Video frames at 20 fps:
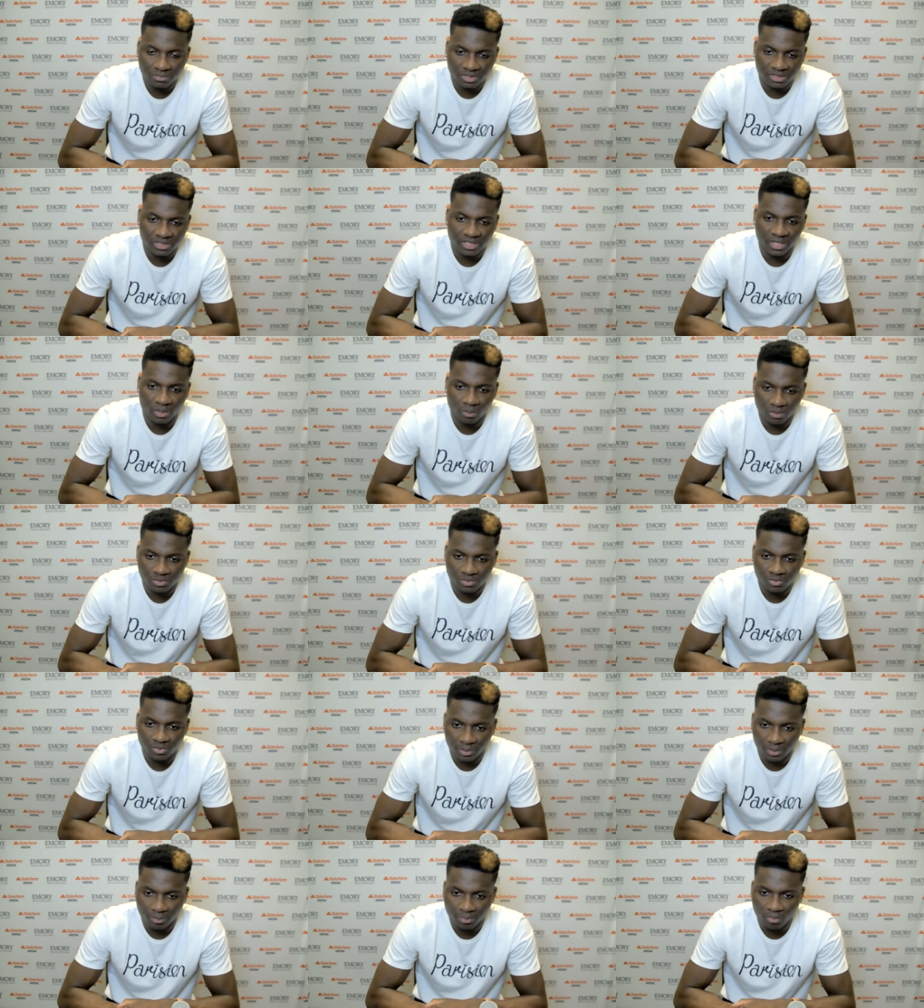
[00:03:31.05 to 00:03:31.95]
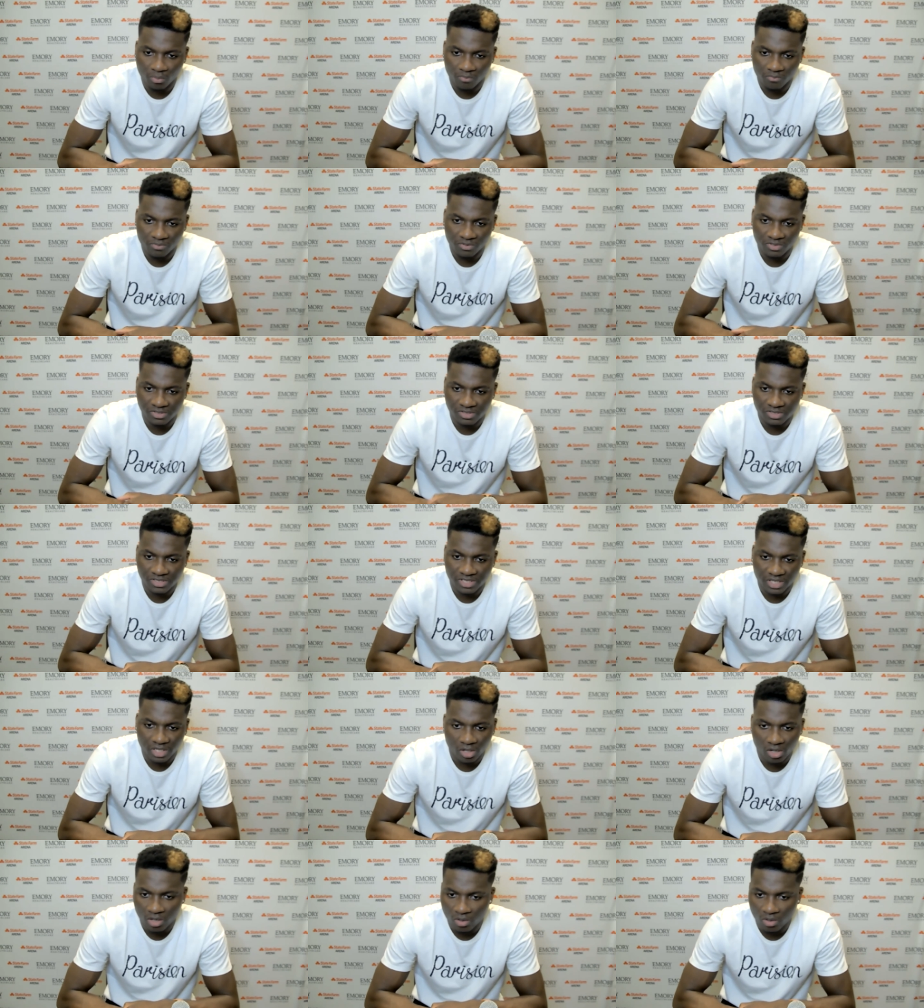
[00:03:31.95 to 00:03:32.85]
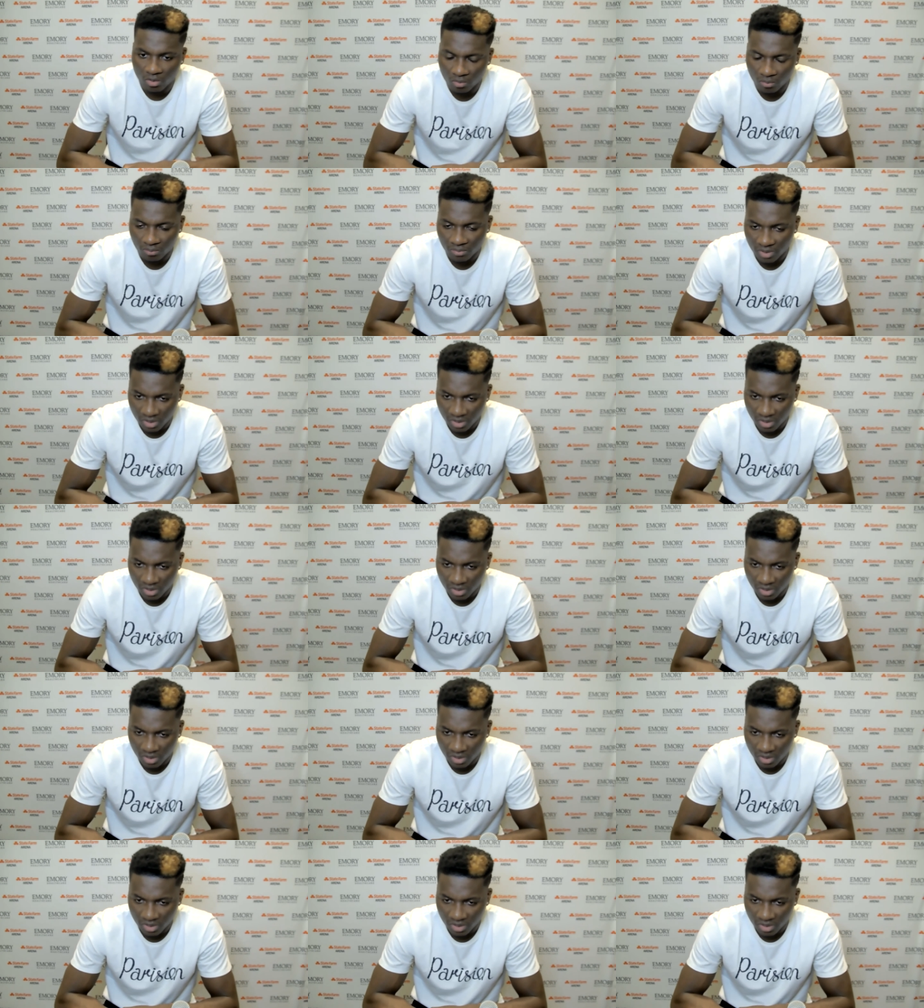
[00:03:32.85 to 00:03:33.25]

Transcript: Today was really important for us to take care of our home.